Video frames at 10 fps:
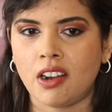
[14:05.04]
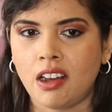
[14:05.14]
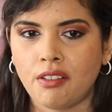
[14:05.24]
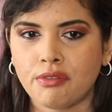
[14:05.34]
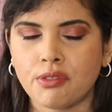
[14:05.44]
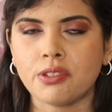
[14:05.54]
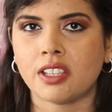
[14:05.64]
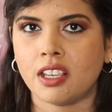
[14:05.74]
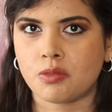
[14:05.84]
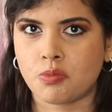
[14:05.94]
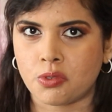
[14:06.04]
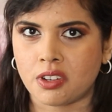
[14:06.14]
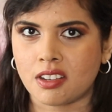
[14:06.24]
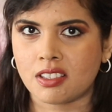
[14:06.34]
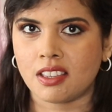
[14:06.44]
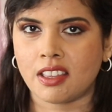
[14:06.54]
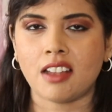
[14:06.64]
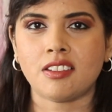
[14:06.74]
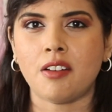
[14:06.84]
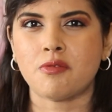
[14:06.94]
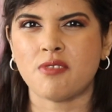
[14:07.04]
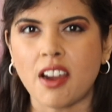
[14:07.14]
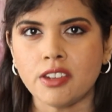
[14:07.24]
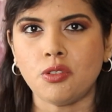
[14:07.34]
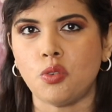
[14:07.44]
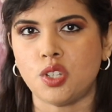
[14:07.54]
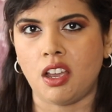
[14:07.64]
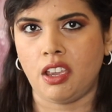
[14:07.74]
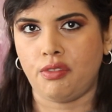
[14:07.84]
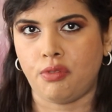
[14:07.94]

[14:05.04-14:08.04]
are full-size products that are ride or die